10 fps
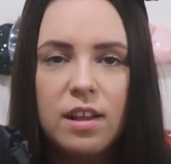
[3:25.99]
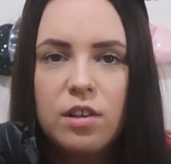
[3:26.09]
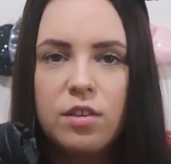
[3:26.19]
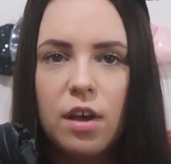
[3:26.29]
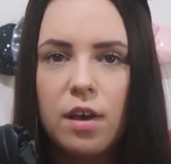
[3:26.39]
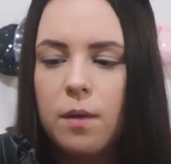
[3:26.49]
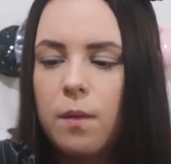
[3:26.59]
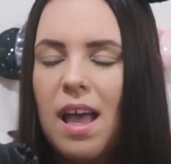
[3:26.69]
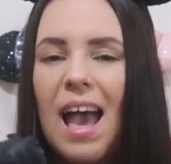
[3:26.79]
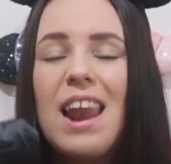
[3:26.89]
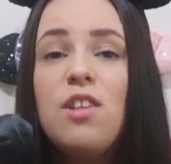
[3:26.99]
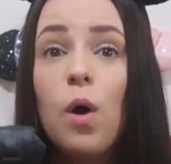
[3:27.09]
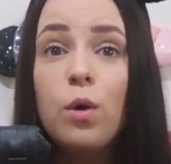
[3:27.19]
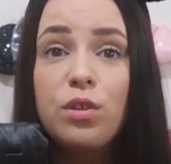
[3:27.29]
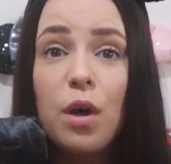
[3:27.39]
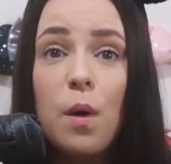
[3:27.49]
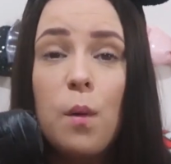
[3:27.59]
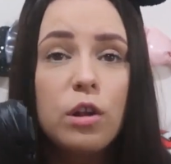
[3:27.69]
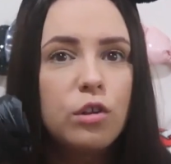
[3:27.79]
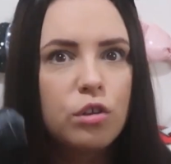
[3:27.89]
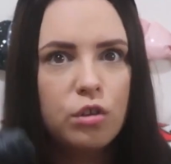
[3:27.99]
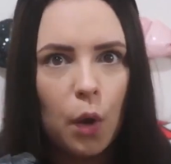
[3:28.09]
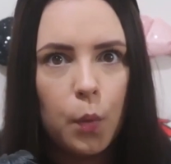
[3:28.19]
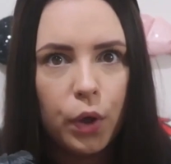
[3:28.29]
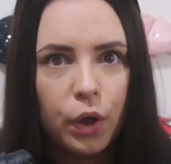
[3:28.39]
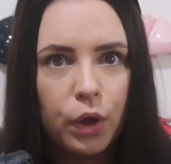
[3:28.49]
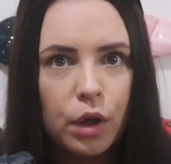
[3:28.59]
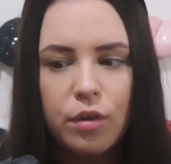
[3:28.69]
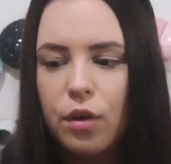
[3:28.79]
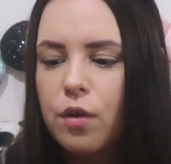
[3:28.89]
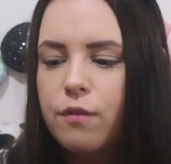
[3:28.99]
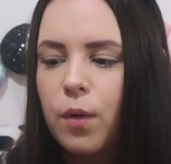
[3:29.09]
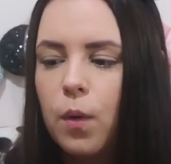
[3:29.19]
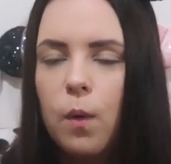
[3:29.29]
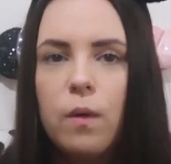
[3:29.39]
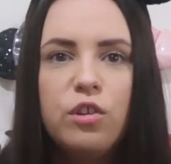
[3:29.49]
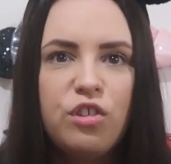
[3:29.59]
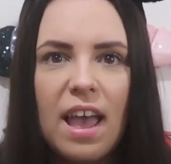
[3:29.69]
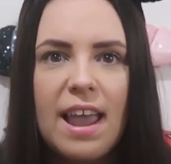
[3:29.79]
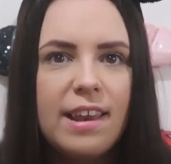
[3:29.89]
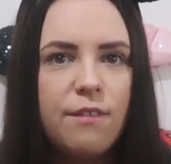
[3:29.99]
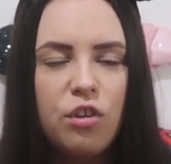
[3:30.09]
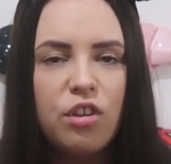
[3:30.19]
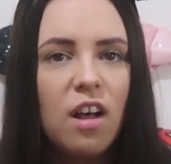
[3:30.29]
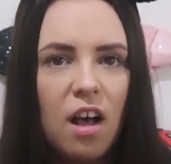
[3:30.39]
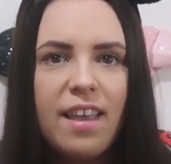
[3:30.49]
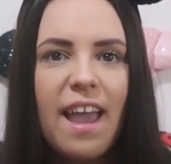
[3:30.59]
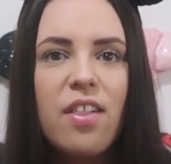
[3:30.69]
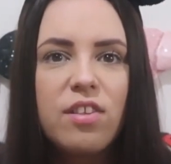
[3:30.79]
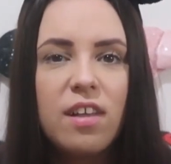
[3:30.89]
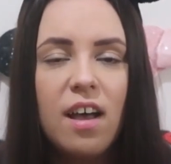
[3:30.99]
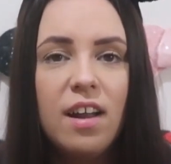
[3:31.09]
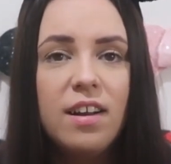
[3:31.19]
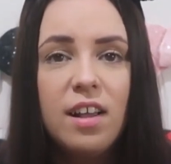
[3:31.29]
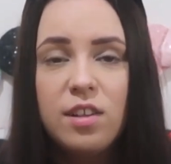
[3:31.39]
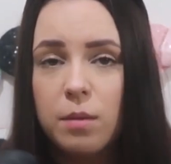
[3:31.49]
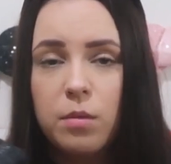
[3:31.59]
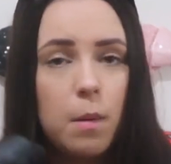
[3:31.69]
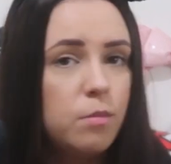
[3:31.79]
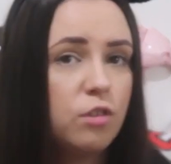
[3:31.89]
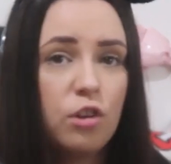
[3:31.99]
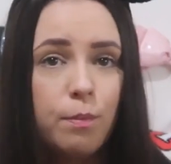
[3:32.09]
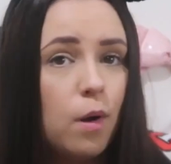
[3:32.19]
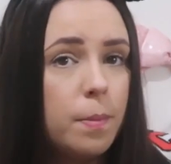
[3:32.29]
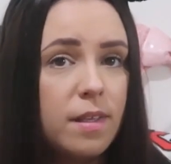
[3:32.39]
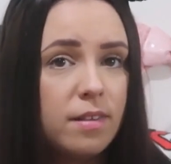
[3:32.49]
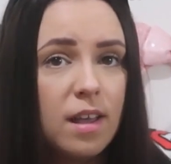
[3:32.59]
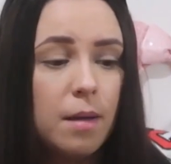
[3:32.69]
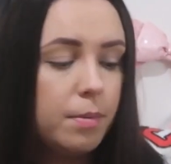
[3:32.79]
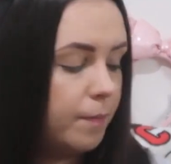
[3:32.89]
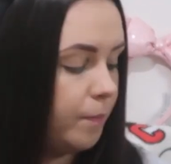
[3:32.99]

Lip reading: So, and it's also so good for the shade. If you just can't get out the sun, sometimes I just pop this up.